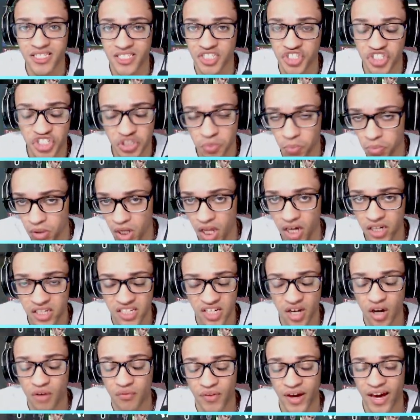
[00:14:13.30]
just blocking
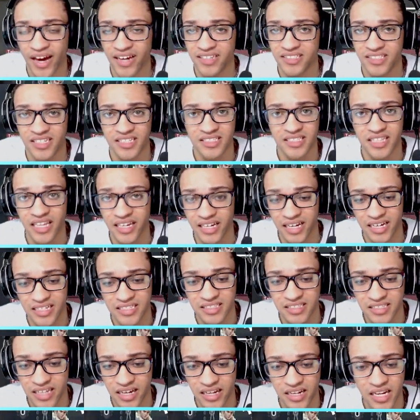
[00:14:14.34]
off access, like I
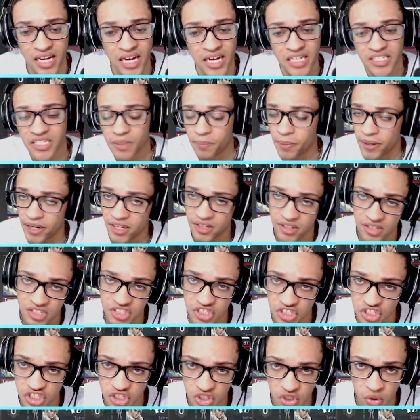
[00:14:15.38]
said, depending on the
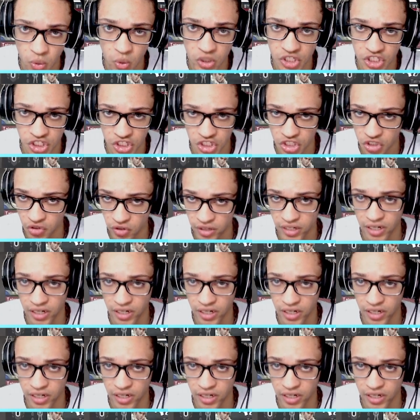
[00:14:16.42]
situation you're in.